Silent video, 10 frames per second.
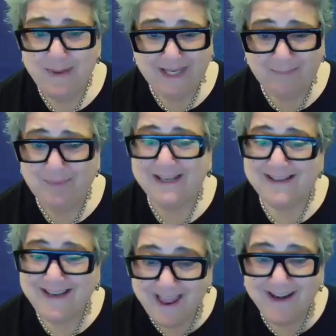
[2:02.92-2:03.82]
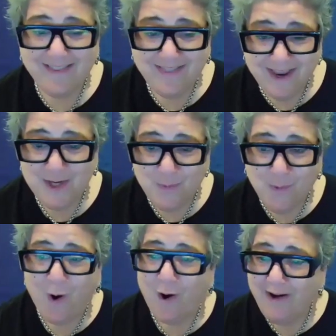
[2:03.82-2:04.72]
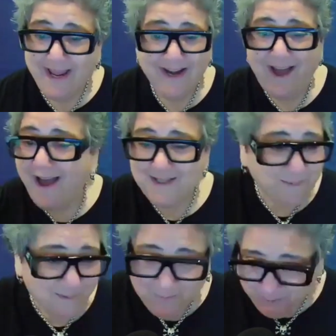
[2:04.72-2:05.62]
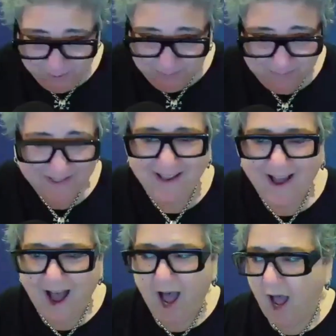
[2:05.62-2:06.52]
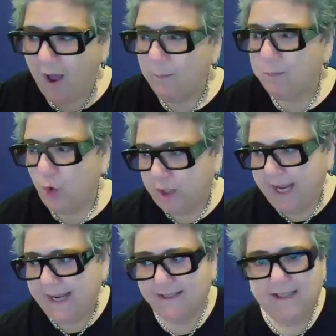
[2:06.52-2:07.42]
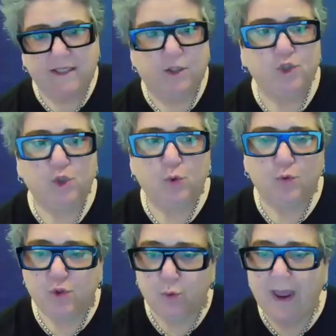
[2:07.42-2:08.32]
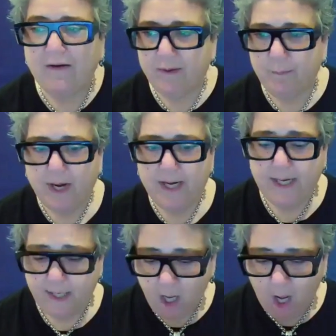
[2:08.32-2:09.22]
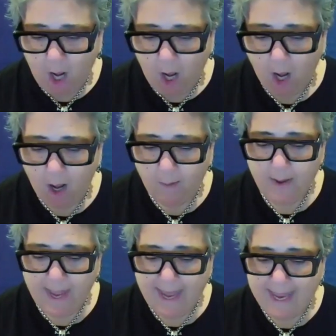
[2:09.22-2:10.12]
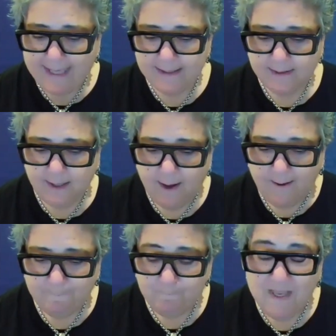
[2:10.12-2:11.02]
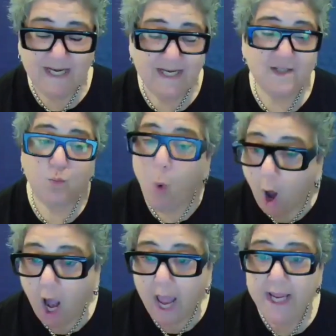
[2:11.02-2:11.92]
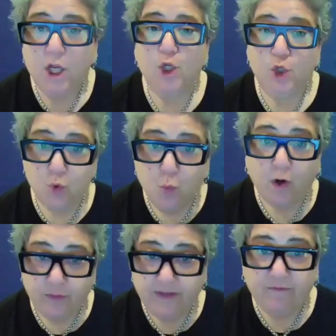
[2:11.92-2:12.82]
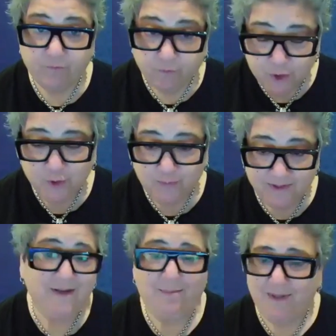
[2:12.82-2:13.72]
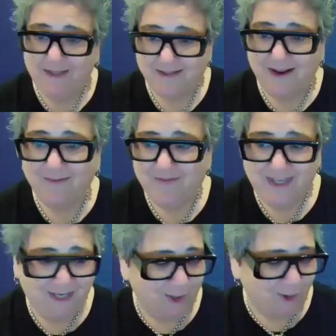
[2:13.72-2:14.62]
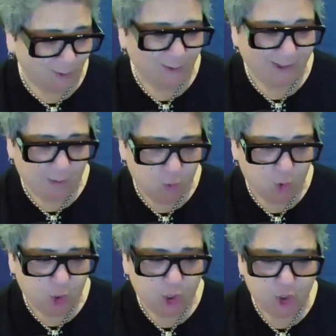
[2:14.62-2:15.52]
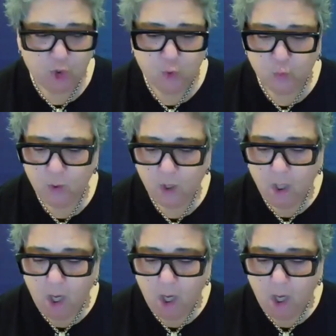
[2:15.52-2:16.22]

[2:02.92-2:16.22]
make it, but yet there you are in a hospital room, uh, broadcasting to, to everybody. Um, and um, it is why you were the first recipient of the Gurley Award. You